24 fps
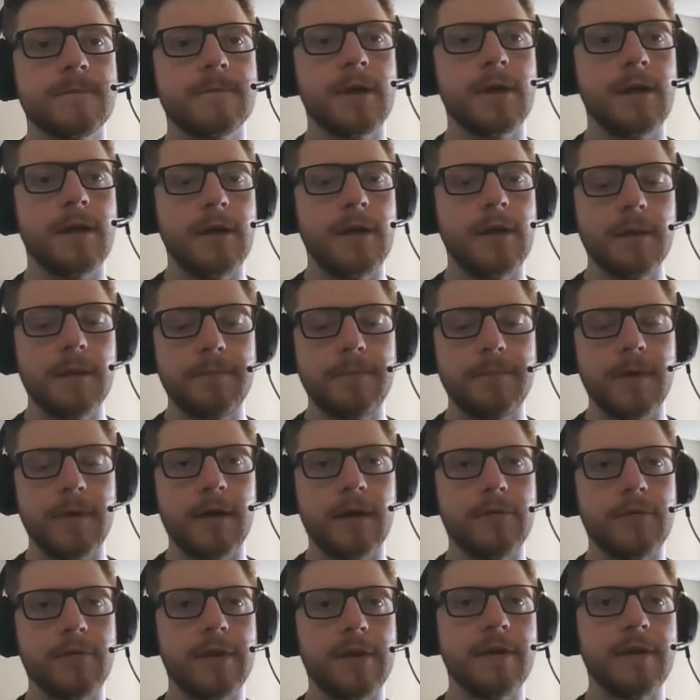Yep,
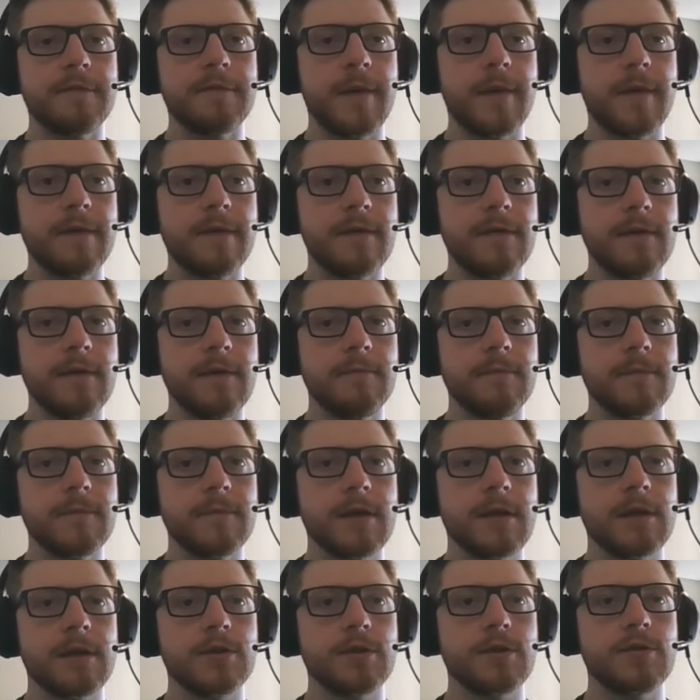everything is passing.
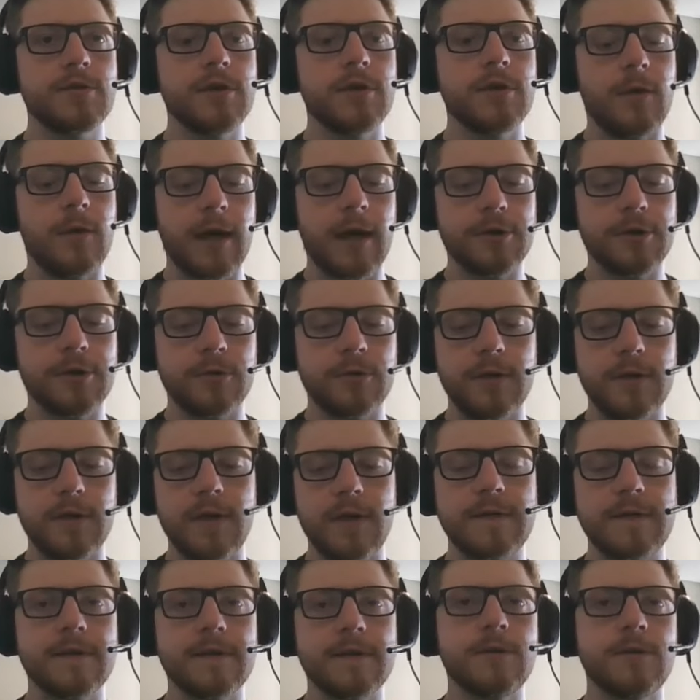So actually
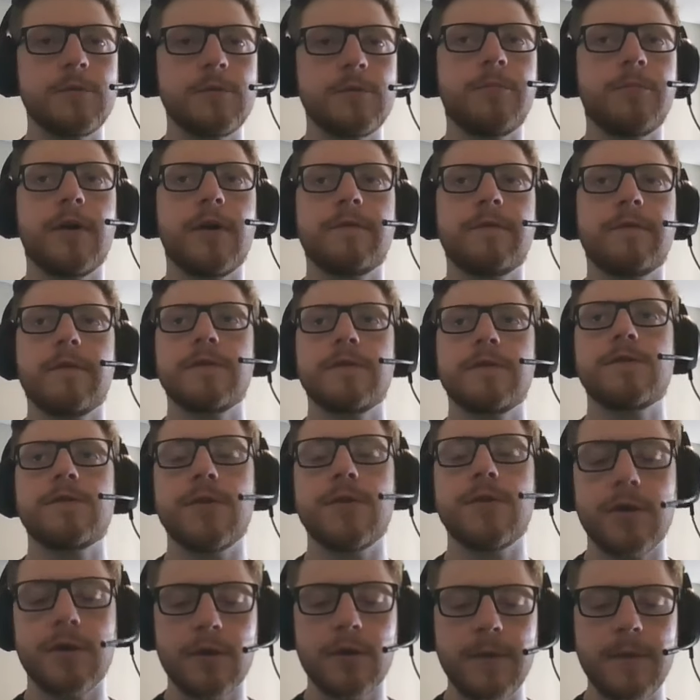that's a good point for us
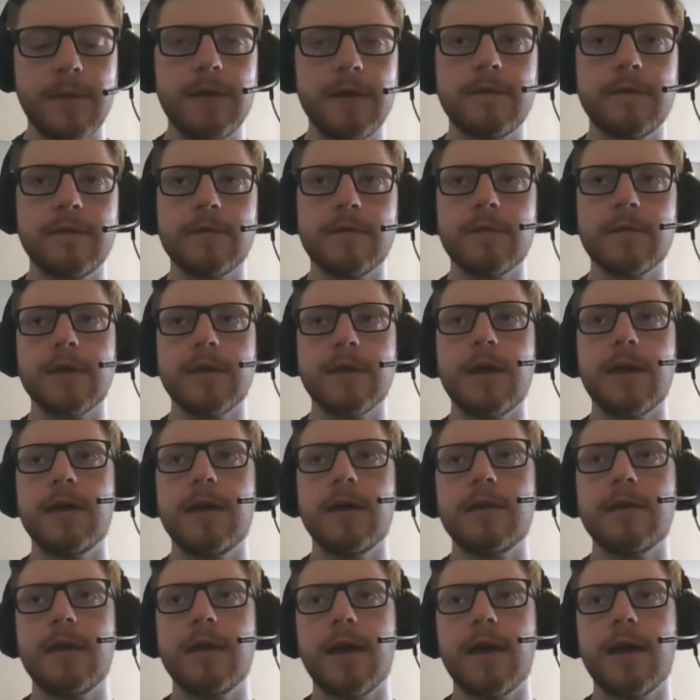to commit. So
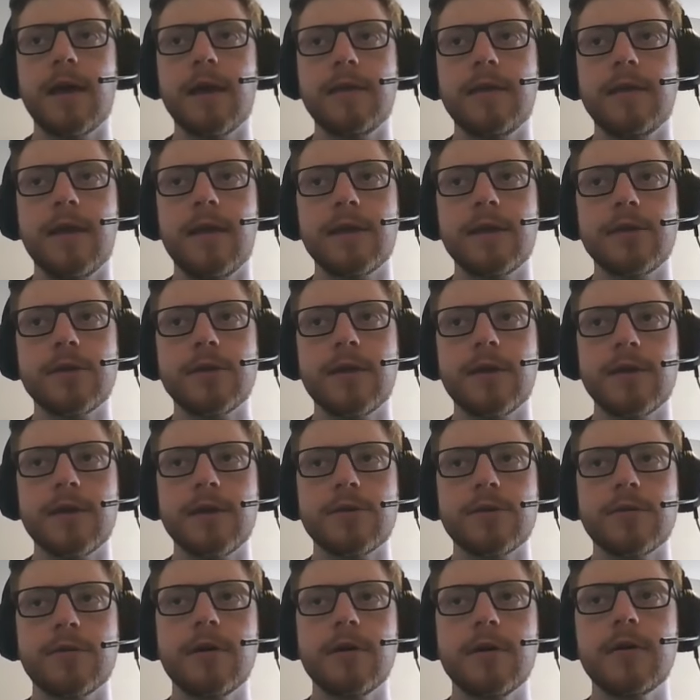git add dash
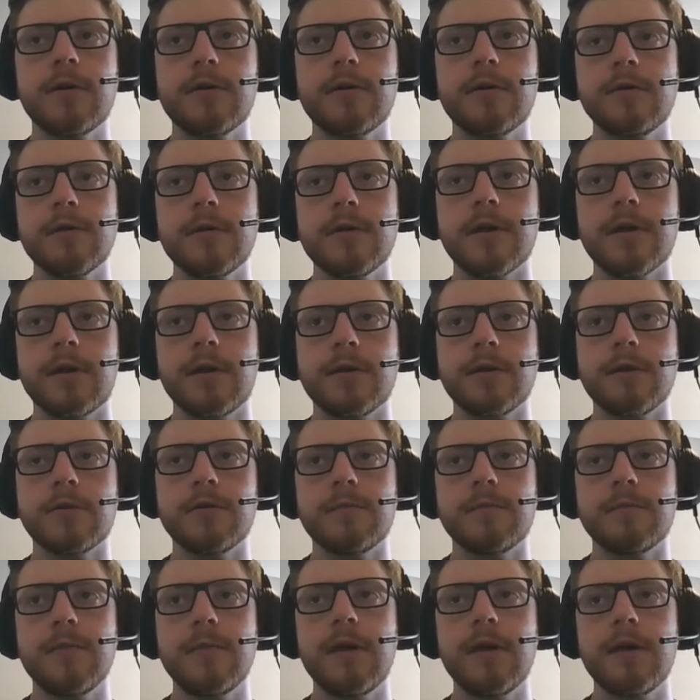dash all, git
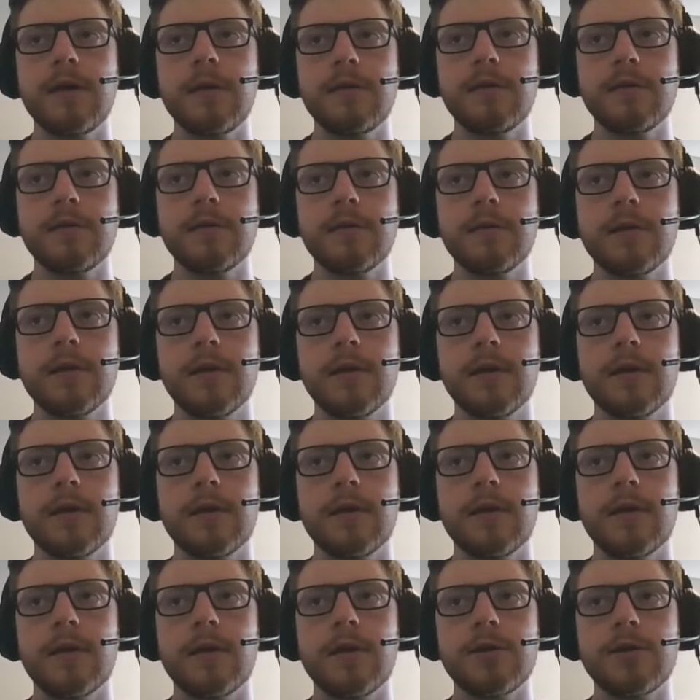commit,
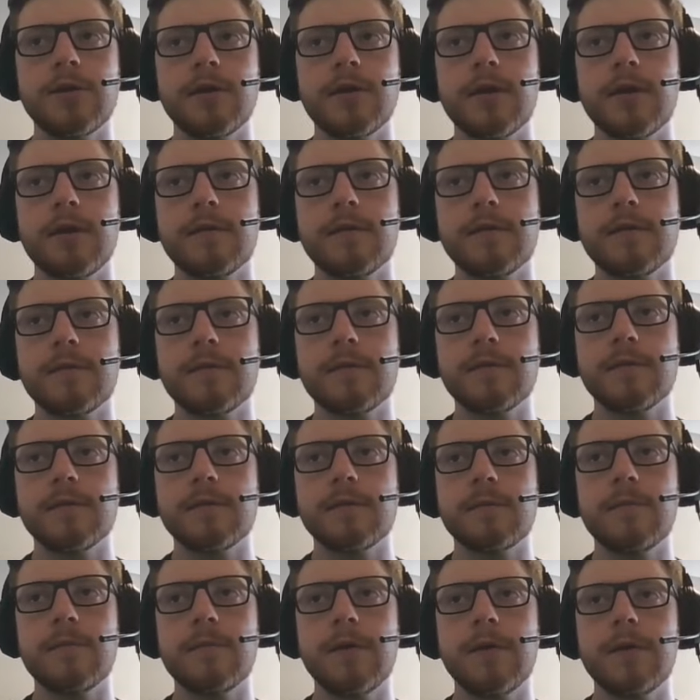dash s
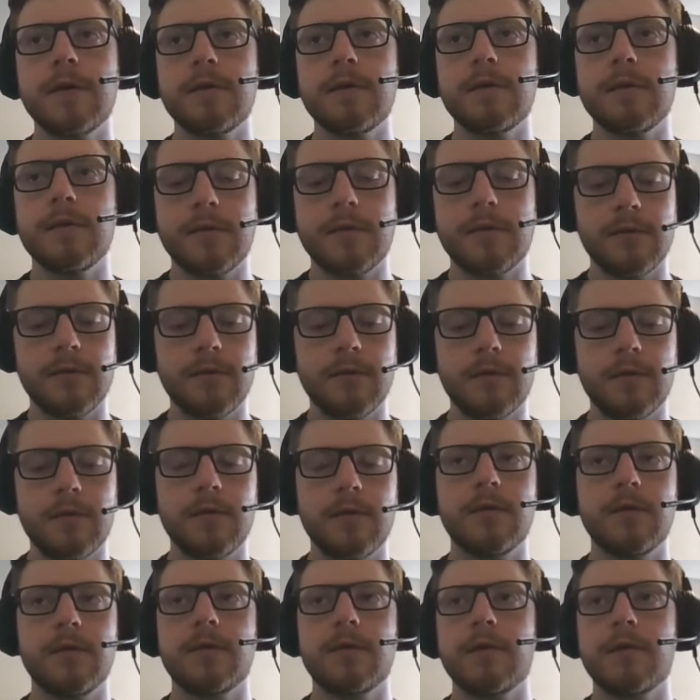commit,
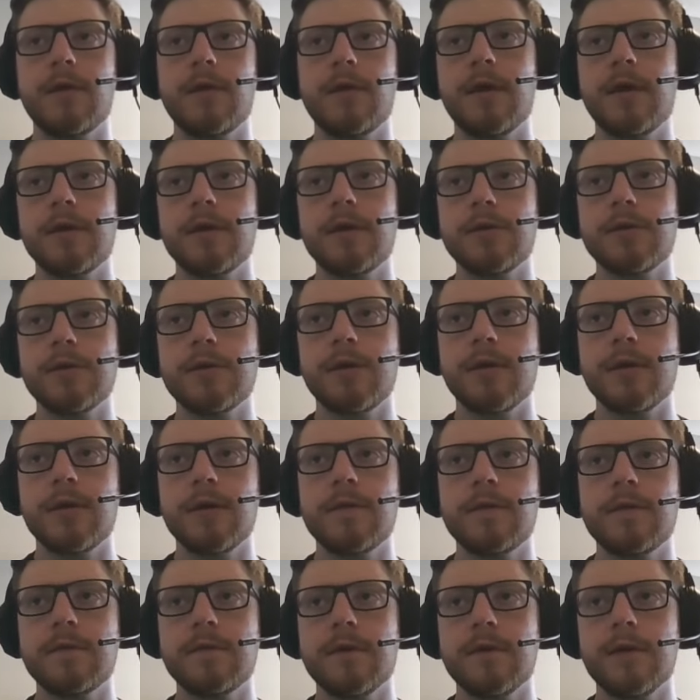dash
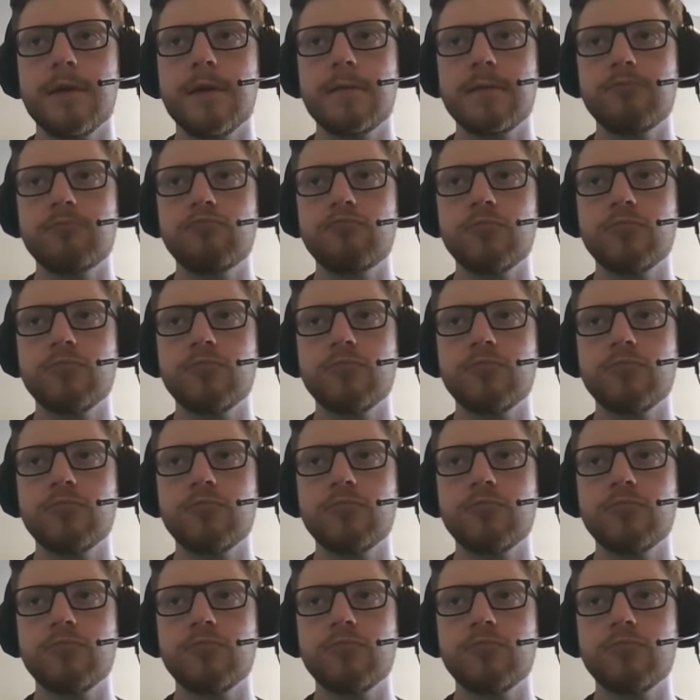sm.